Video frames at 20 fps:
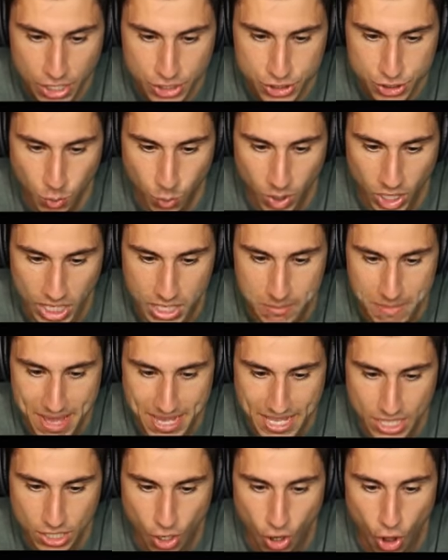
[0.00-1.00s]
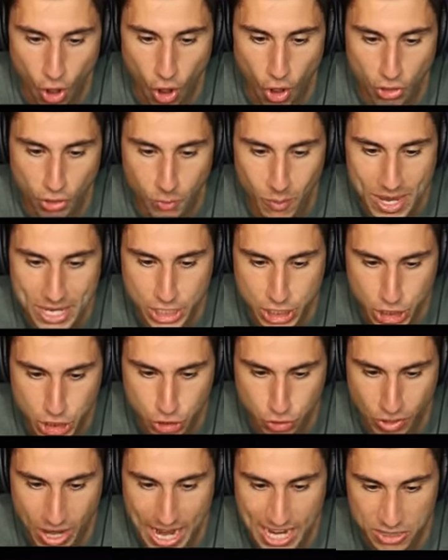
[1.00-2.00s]
So we're going to make it all the way
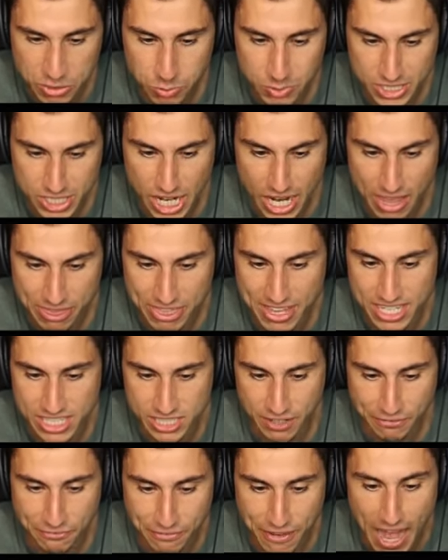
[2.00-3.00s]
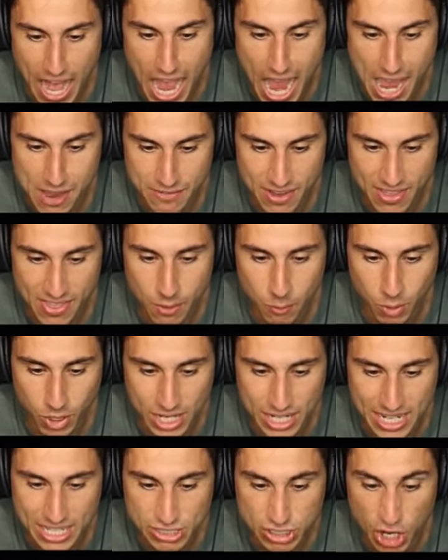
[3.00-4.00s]
strength, which I think is a 5. And then we're
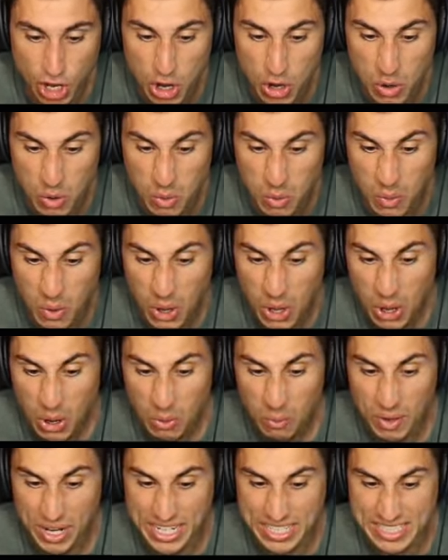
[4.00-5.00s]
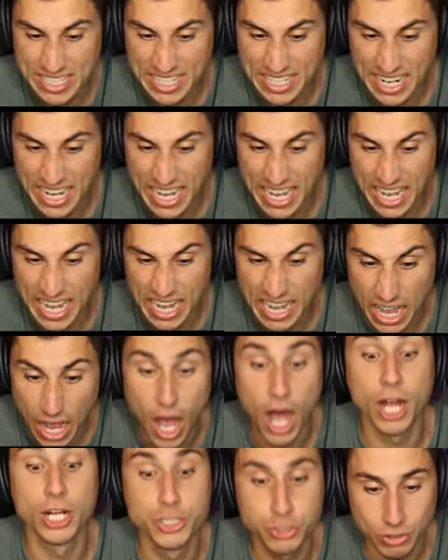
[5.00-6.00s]
going to do, what is it? Uh,
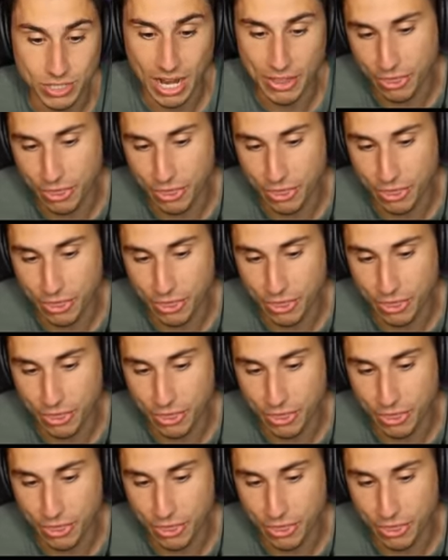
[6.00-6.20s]
100.